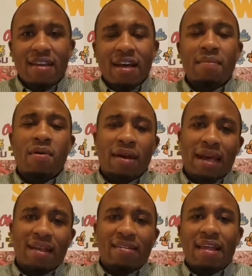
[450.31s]
Come on,
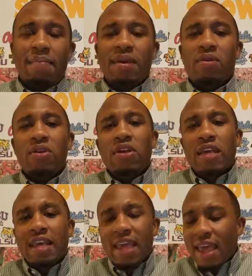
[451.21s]
guys. I mean, you
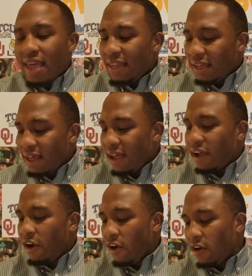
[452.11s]
can't
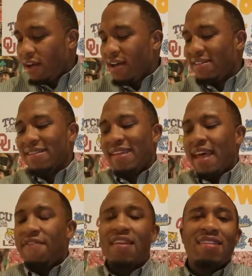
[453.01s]
let Kirk Cousins
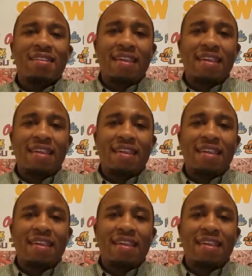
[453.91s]
have his